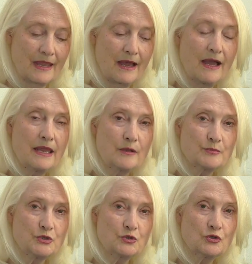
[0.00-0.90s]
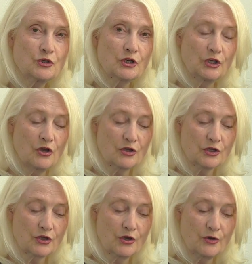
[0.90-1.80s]
I helped you cook long
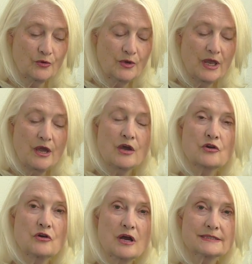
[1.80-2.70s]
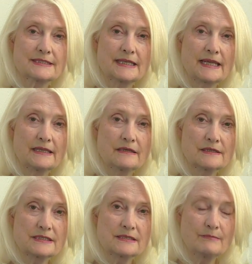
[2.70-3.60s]
ago, cross-legged
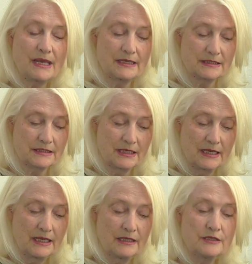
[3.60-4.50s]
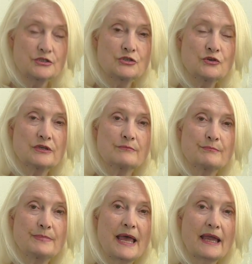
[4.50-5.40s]
on cement, in a
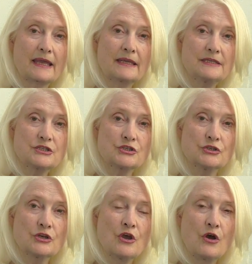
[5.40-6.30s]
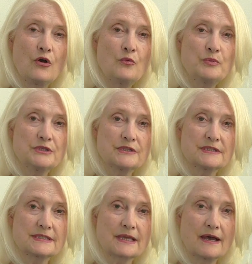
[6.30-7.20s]
soot-black kitchen open to the
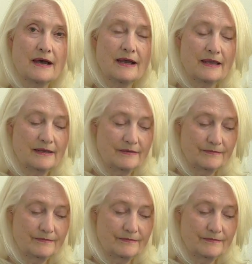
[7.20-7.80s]
sky.